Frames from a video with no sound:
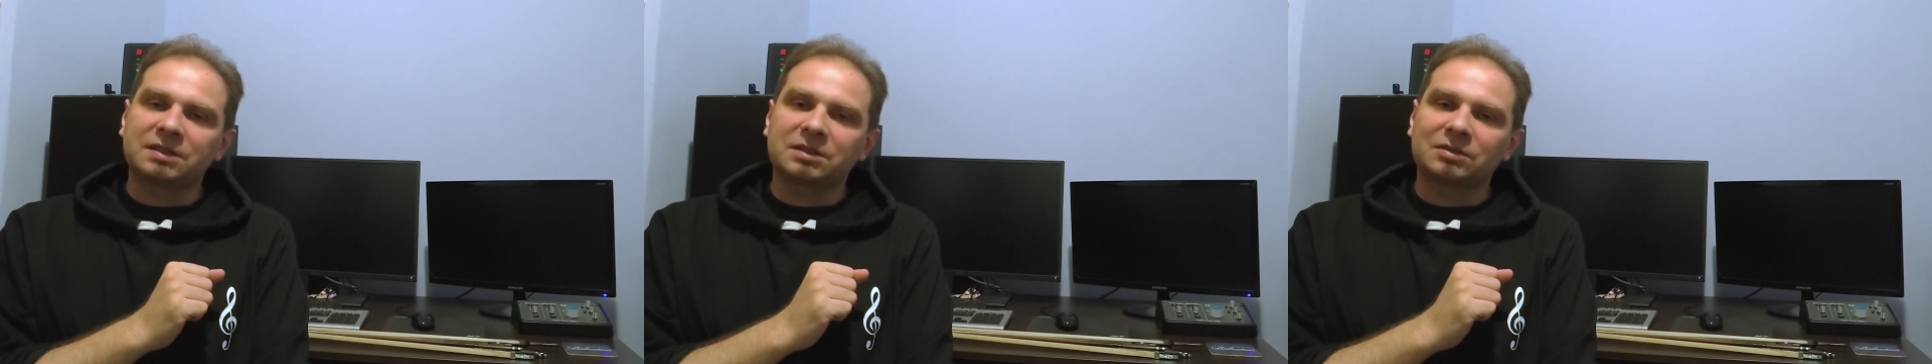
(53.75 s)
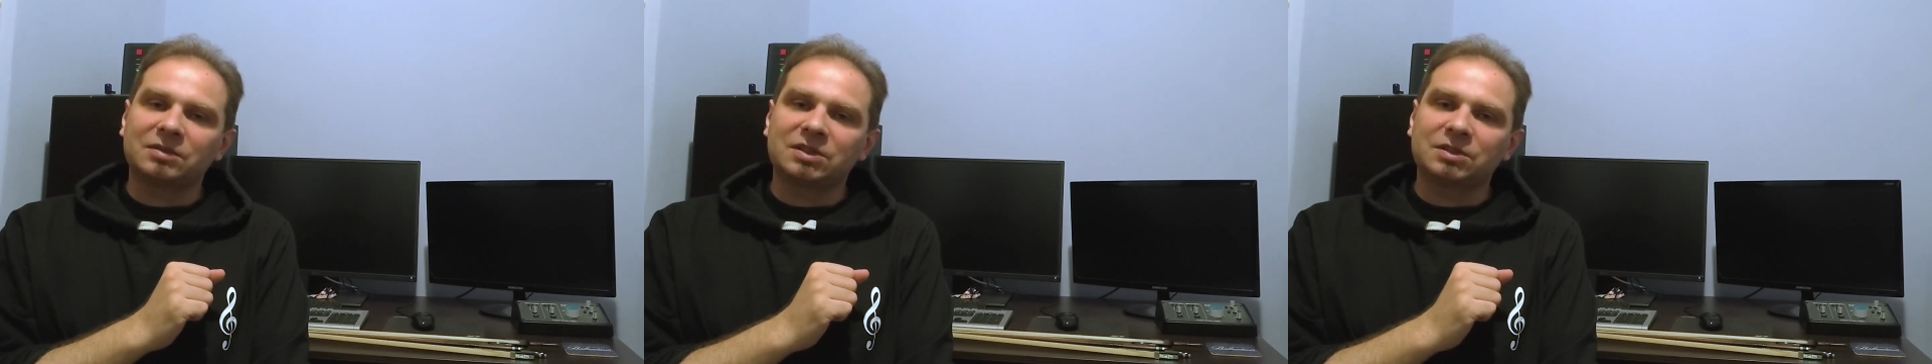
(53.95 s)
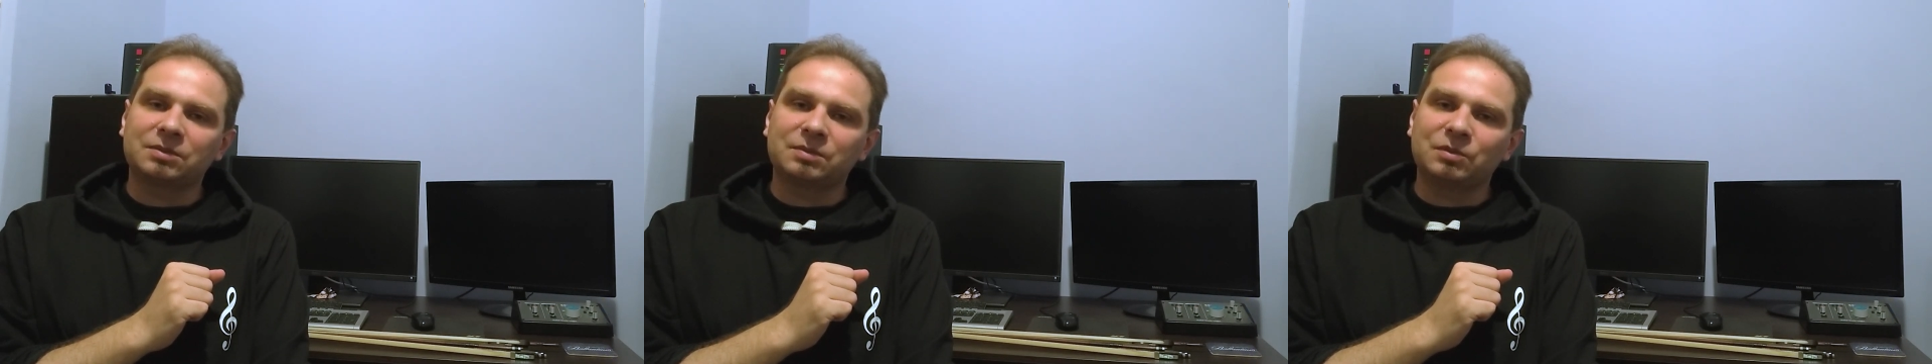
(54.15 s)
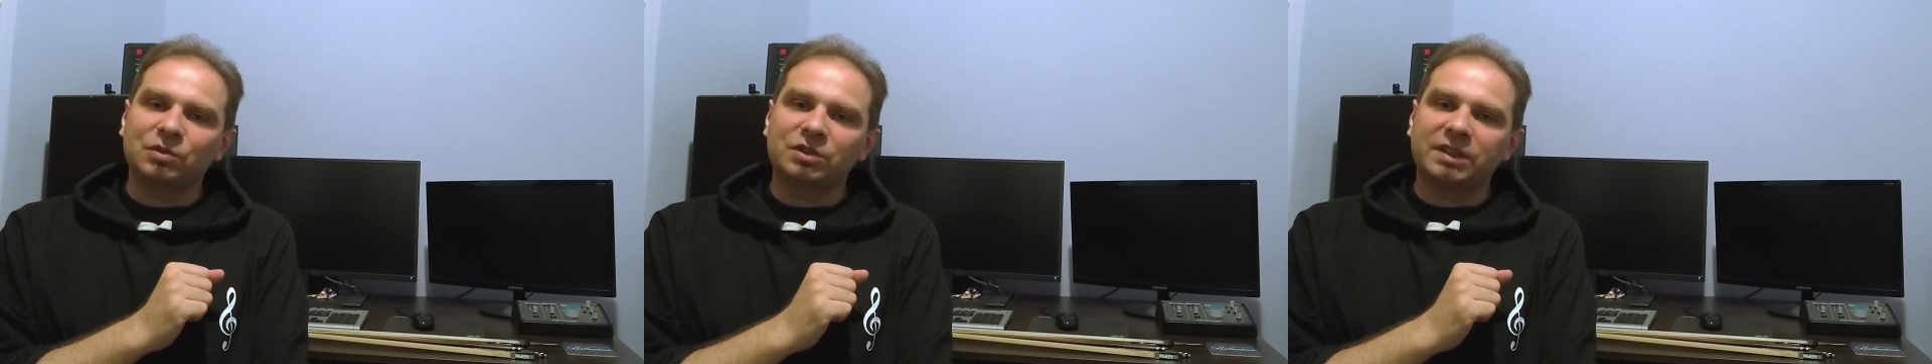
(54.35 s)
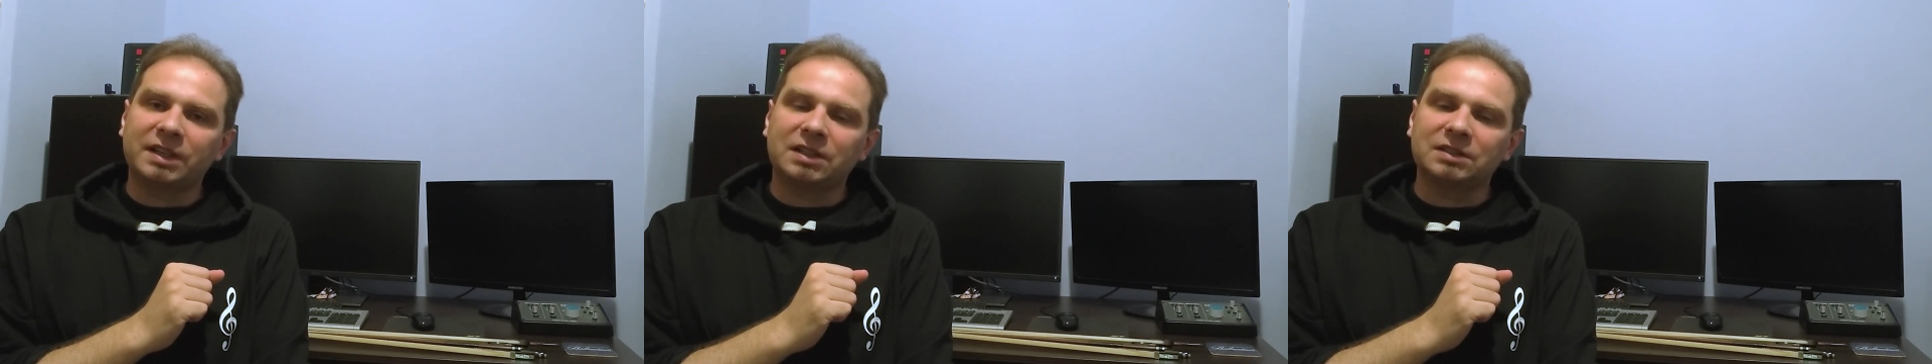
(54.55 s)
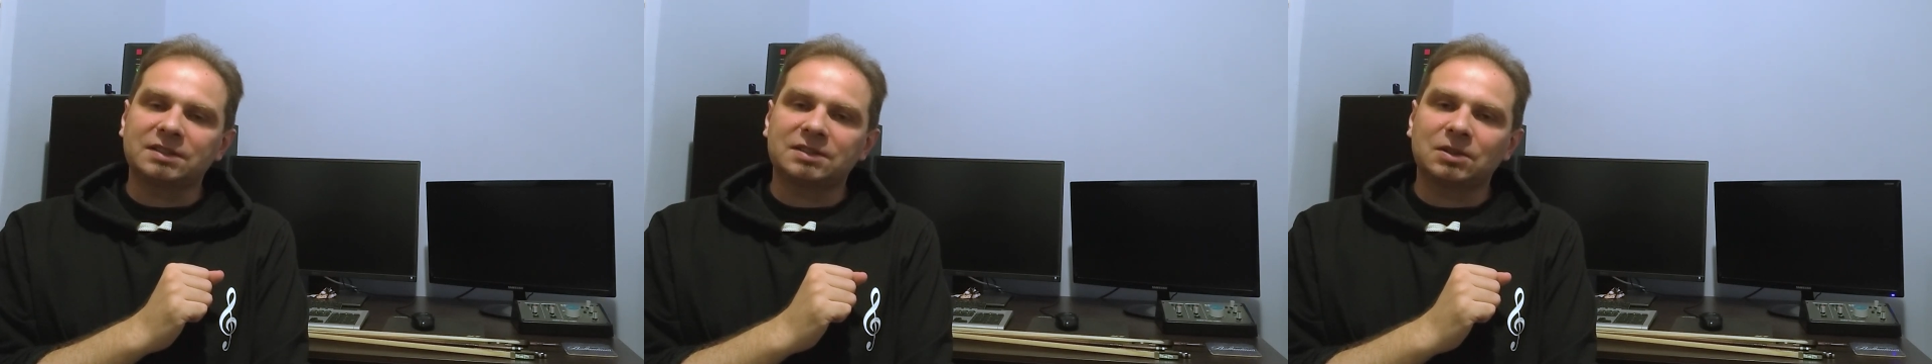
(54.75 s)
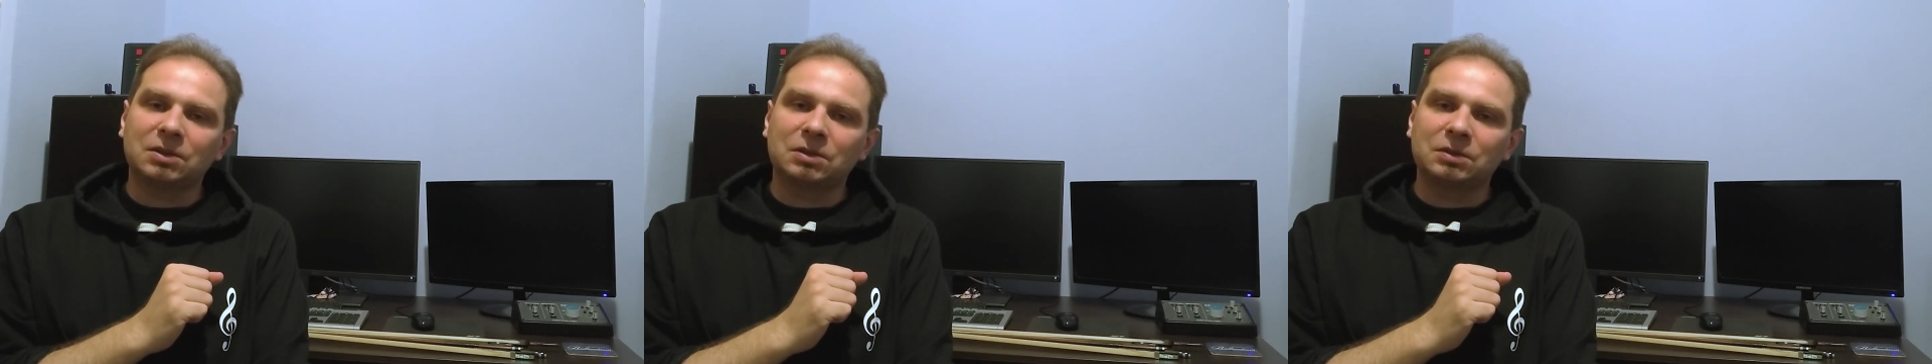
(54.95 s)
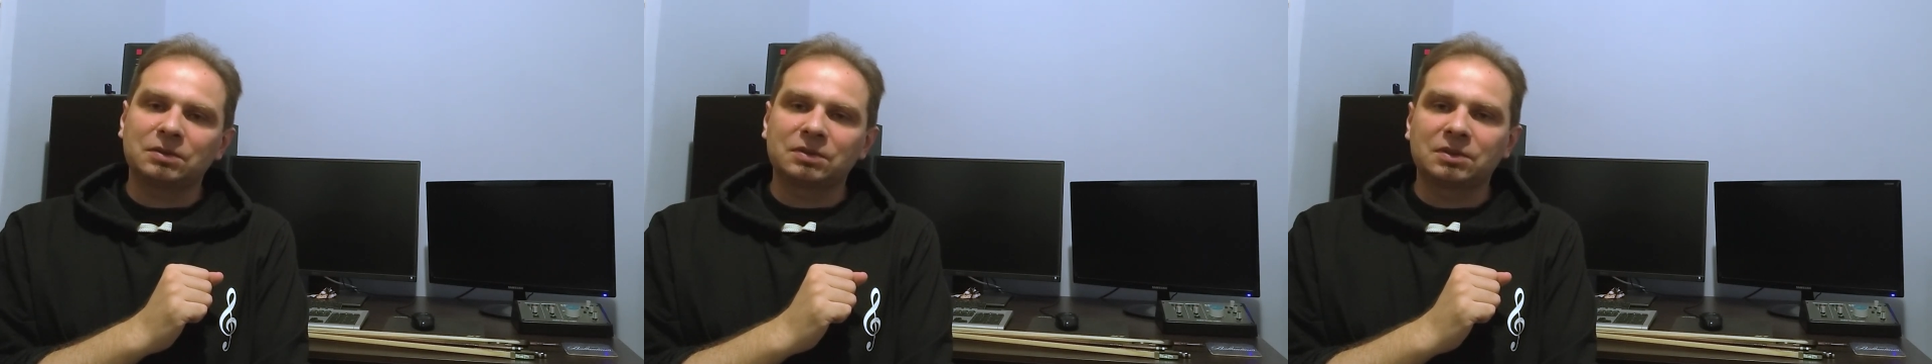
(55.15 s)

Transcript: with musical soft,